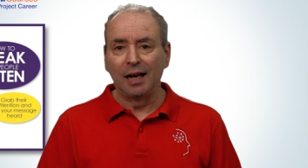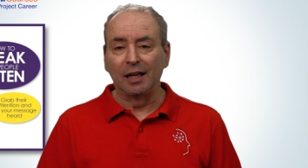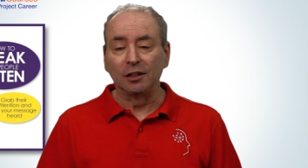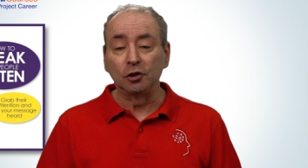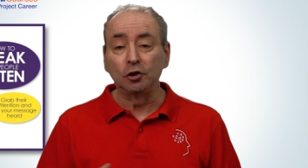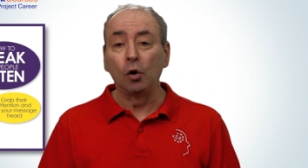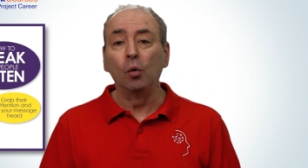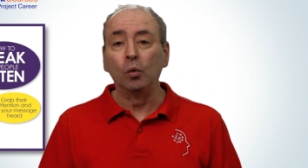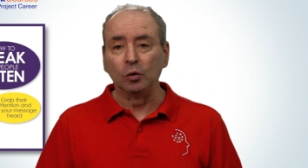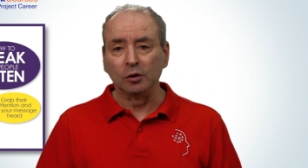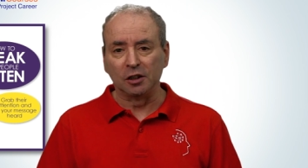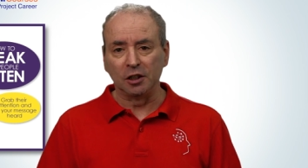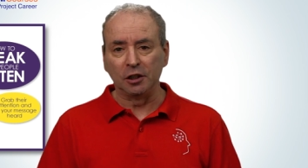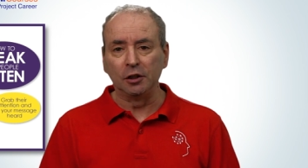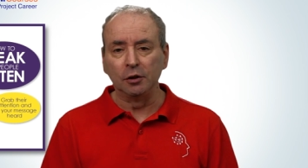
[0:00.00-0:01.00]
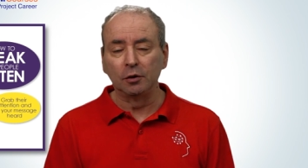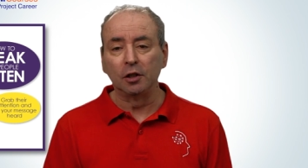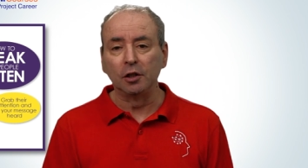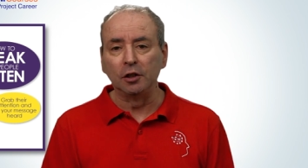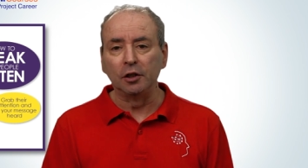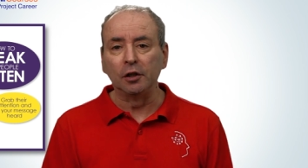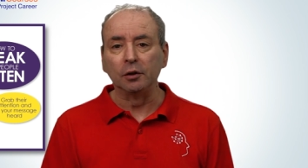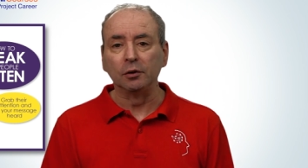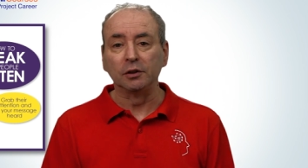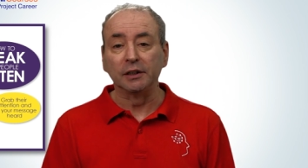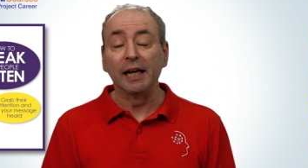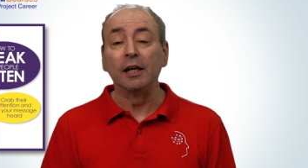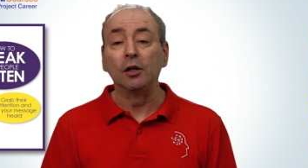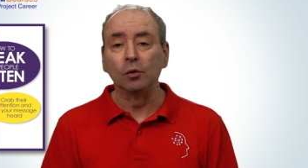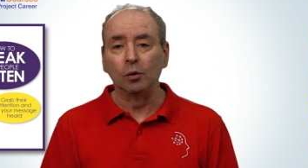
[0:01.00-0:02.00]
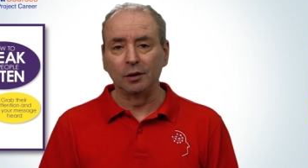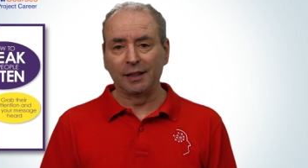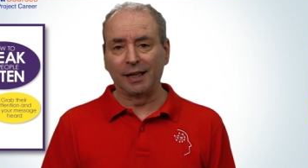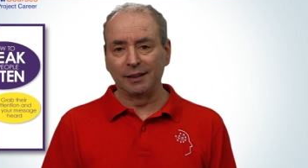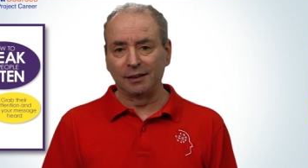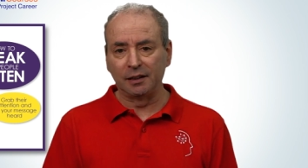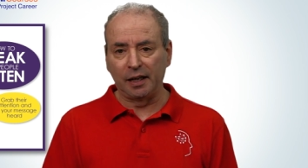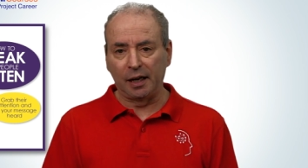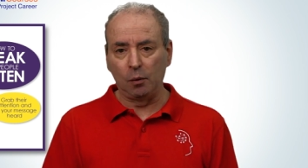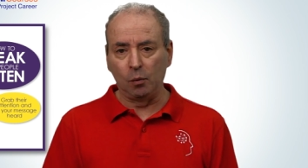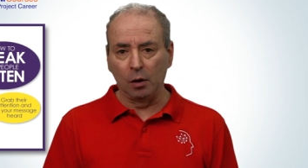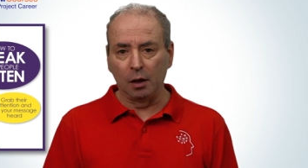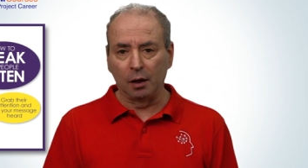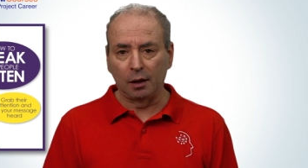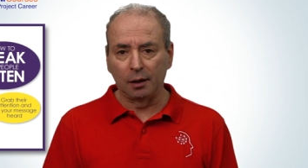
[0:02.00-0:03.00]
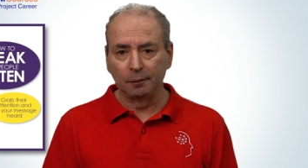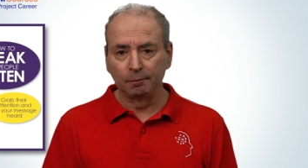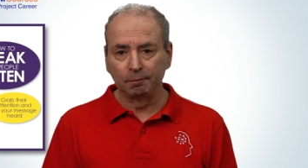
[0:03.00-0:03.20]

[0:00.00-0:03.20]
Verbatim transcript: and tools that you can use in your day-to-day work.